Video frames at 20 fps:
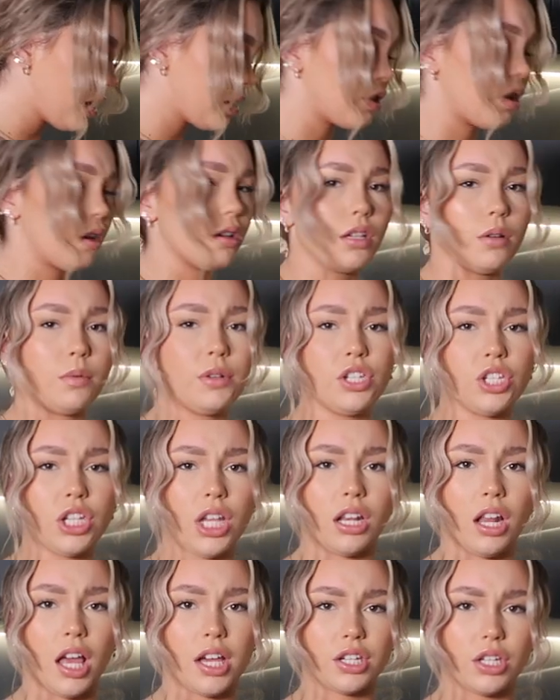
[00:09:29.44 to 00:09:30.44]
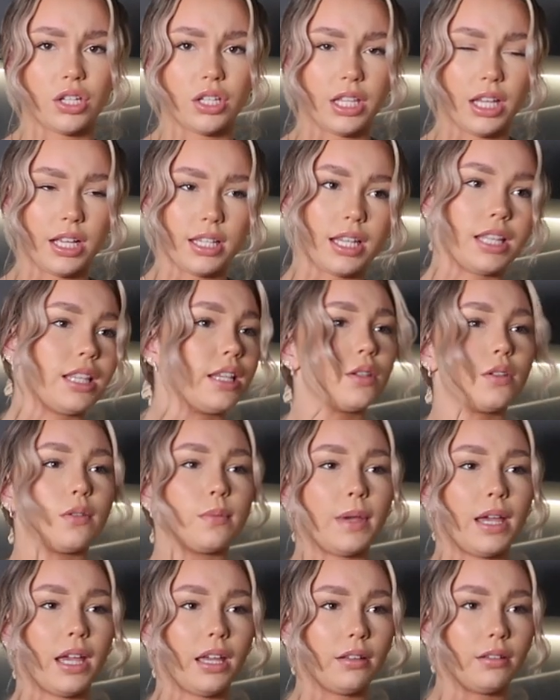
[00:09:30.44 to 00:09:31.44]
is though, is I wish Jed liked doing things like this to
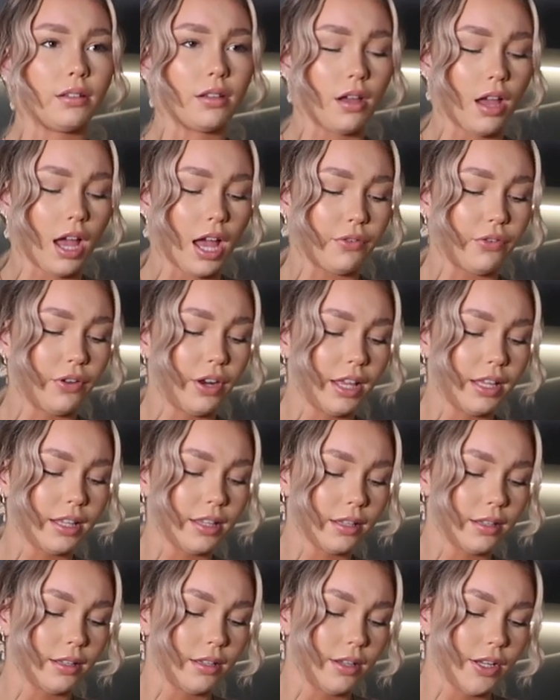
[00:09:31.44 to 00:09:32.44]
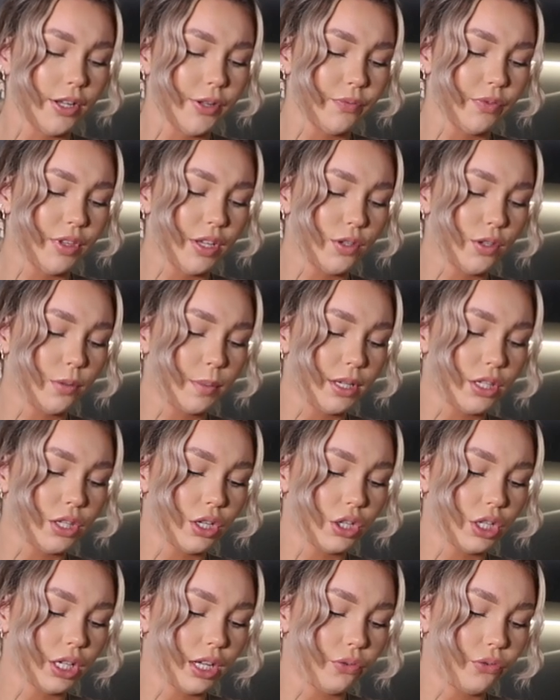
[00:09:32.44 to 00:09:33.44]
me. I feel like this would be
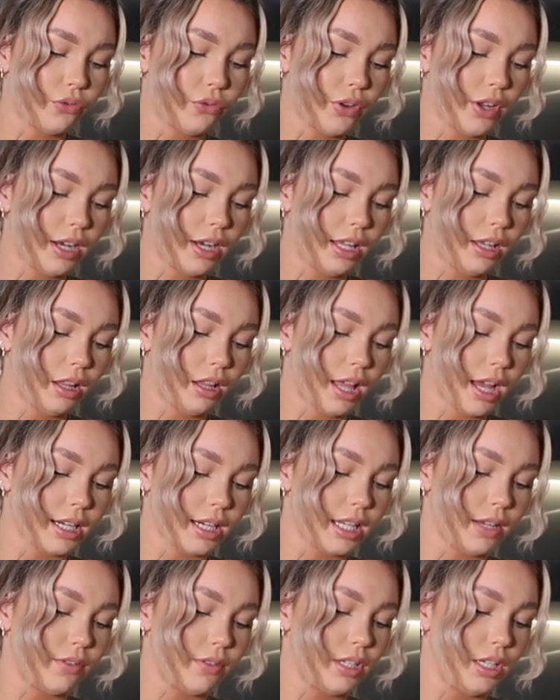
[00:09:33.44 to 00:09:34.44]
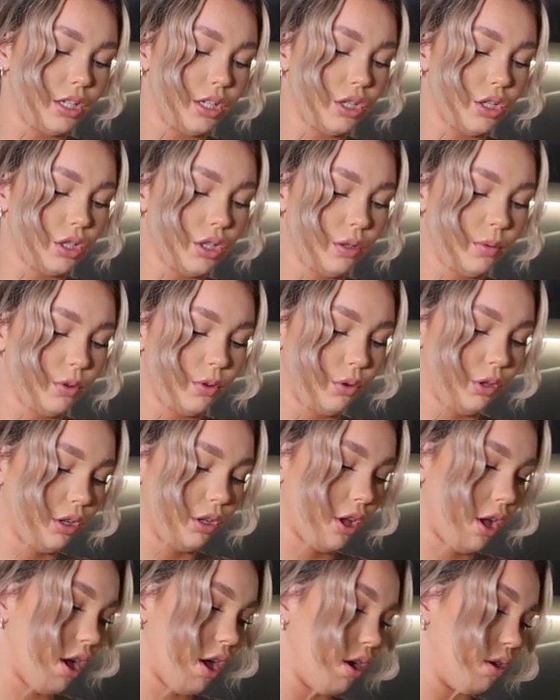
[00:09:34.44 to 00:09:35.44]
such like a fun little activity to do with all your
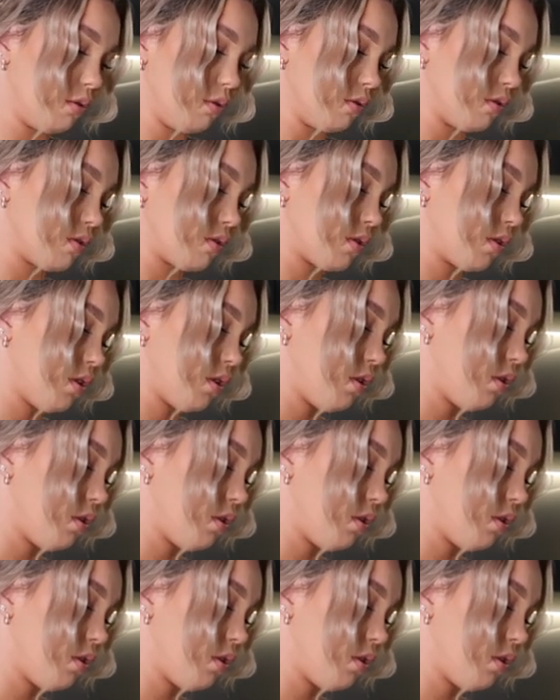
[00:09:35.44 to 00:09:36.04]
girls.